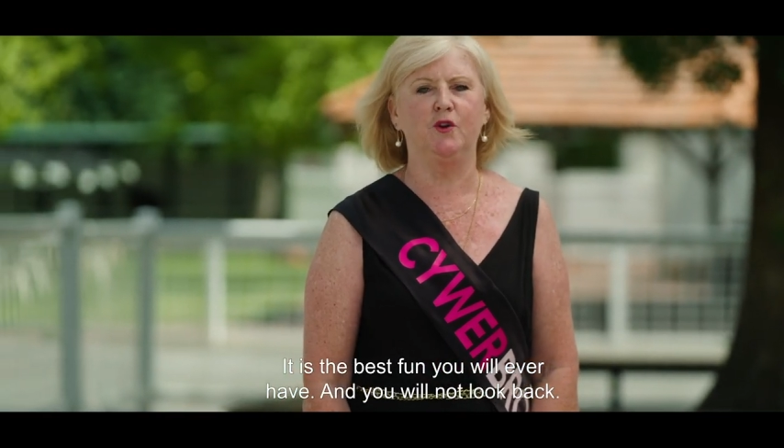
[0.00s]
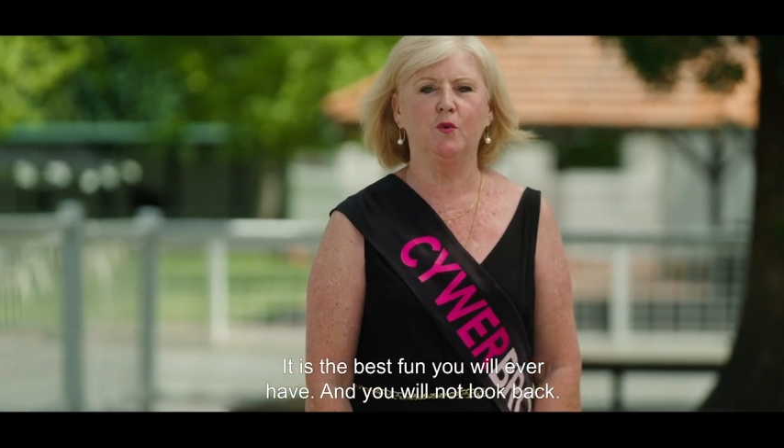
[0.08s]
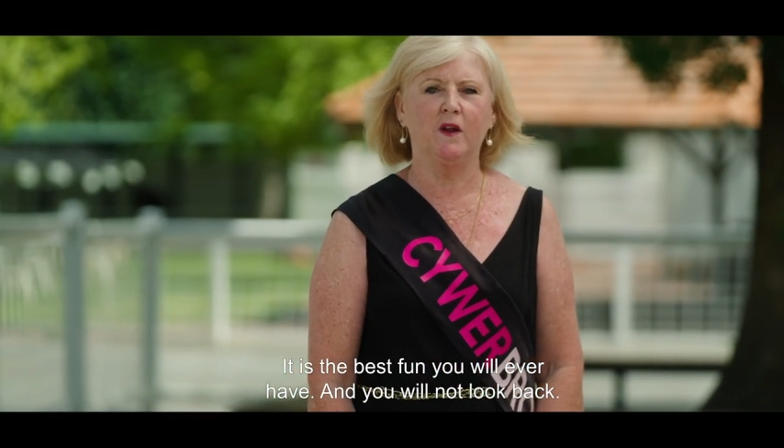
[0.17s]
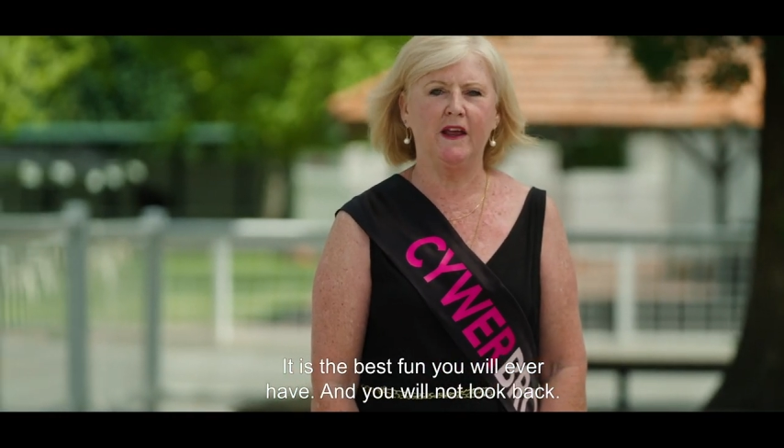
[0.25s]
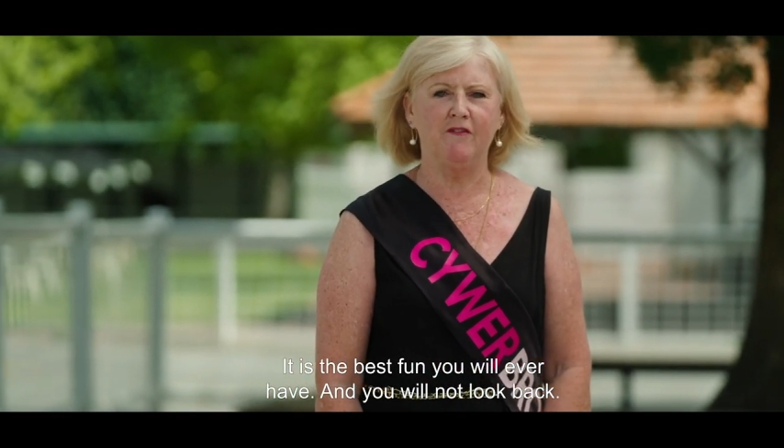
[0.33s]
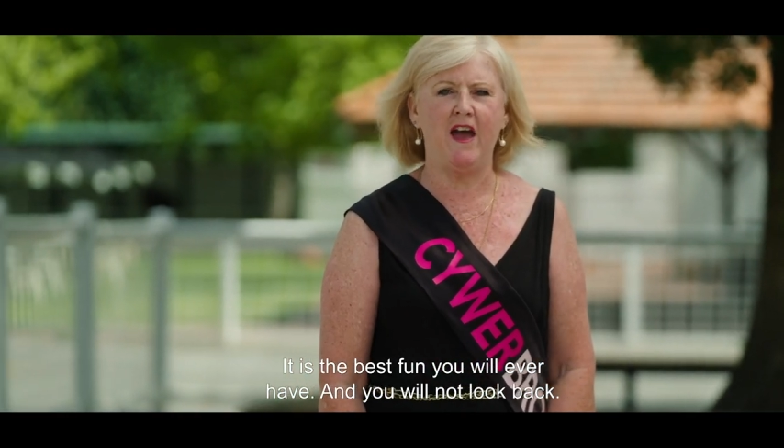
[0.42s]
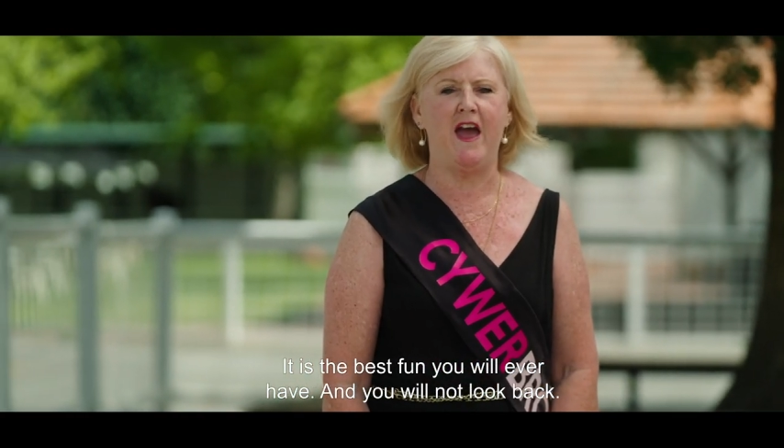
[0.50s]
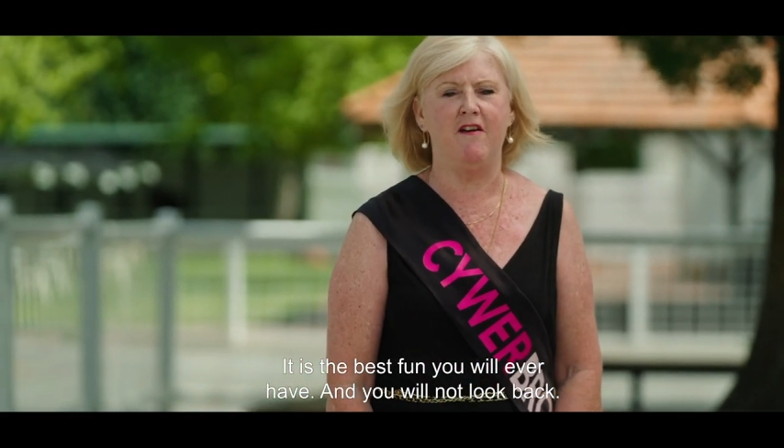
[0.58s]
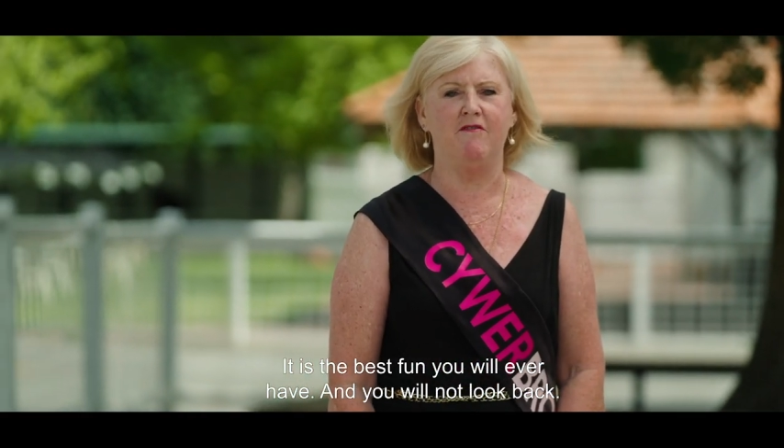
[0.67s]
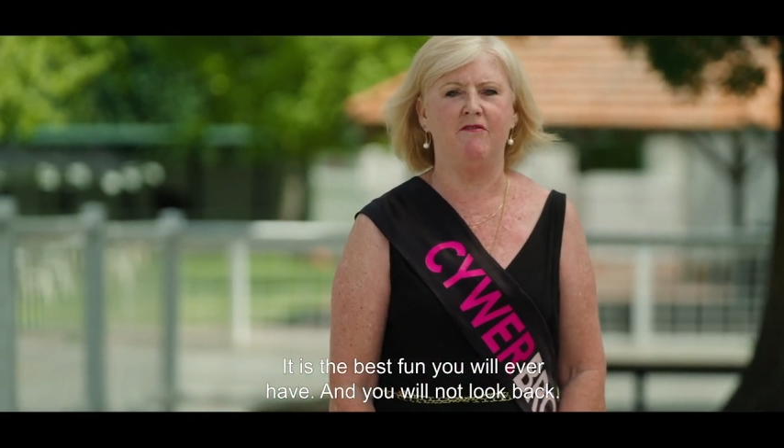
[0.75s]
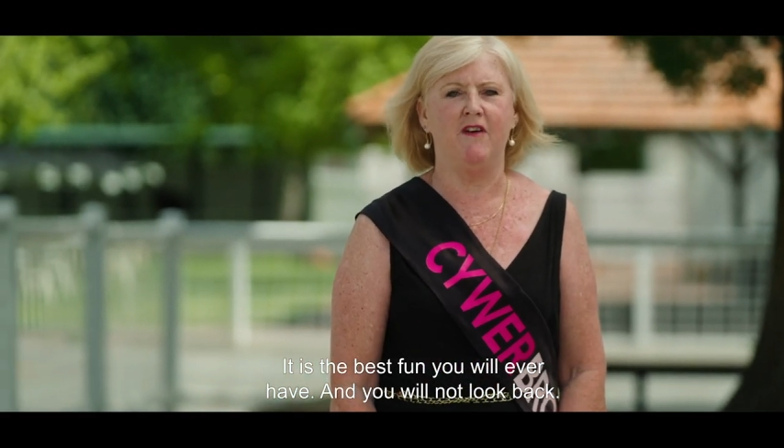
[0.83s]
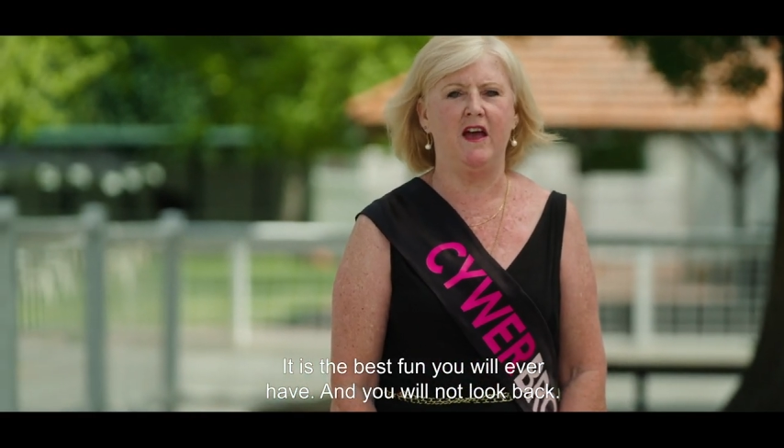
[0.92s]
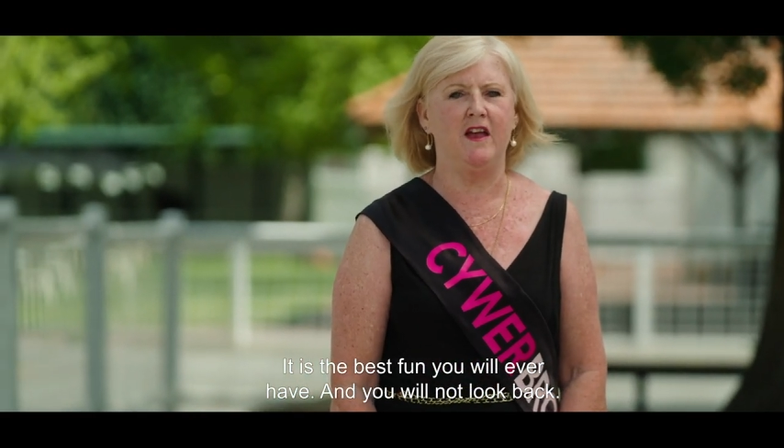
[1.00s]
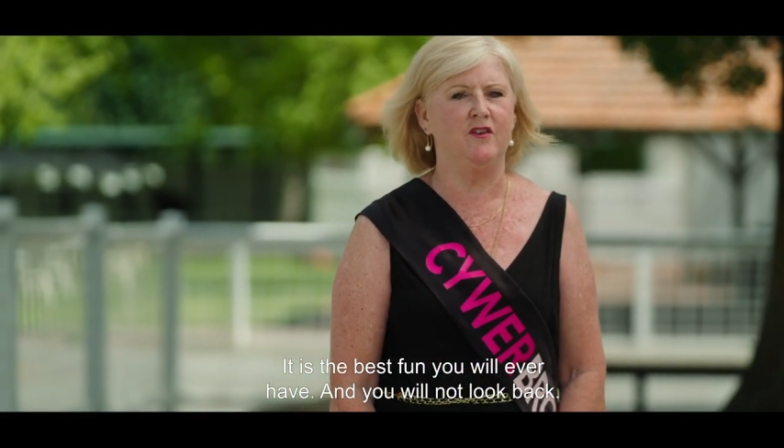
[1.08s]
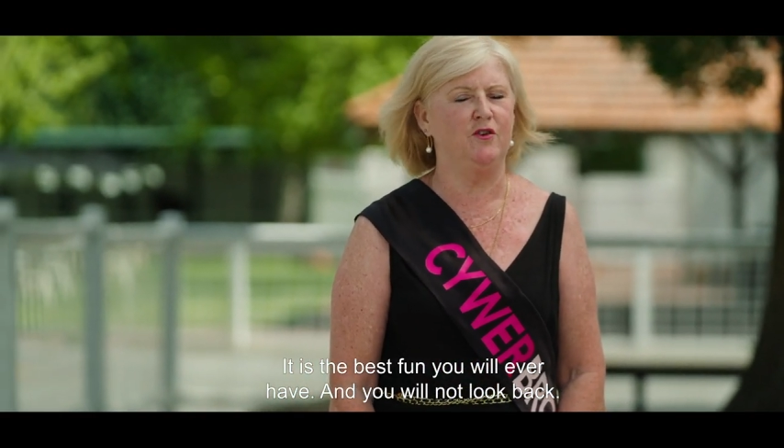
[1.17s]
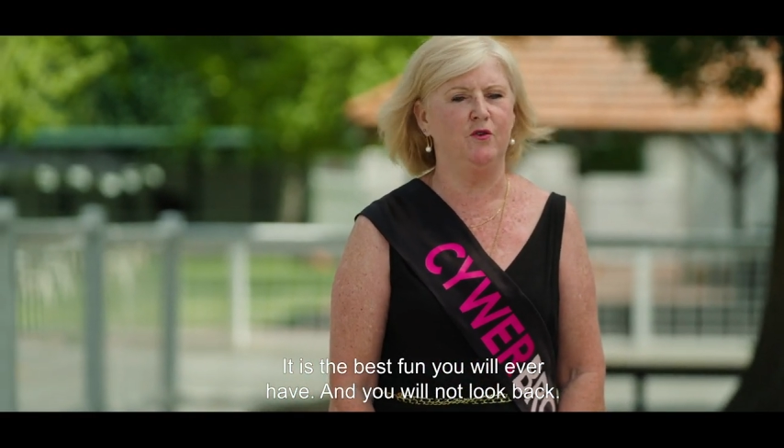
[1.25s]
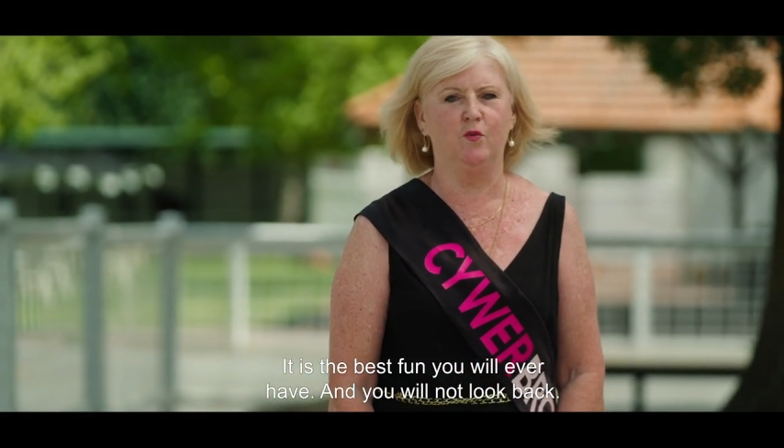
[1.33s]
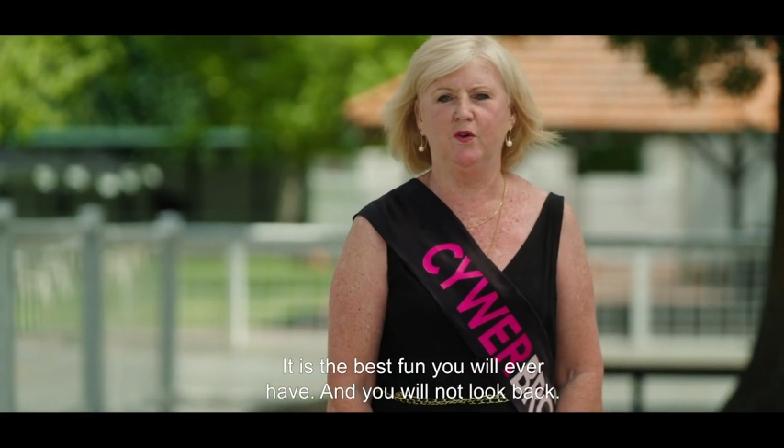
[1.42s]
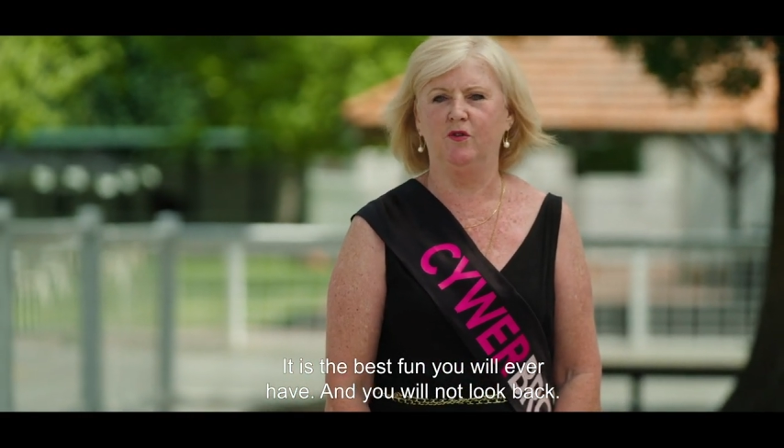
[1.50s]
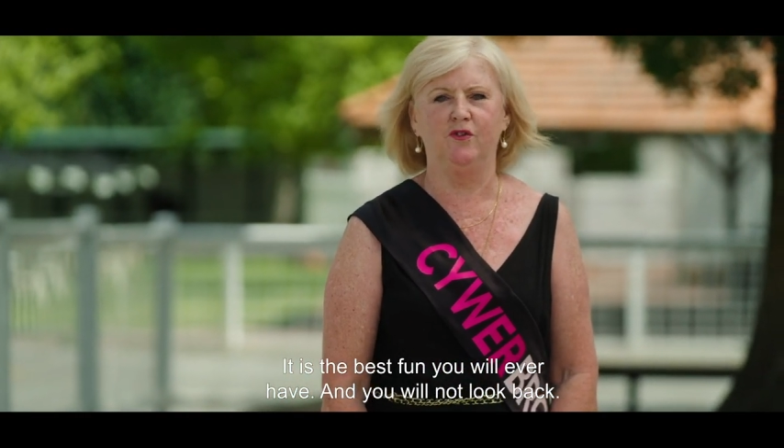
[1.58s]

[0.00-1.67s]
you will ever have, and you will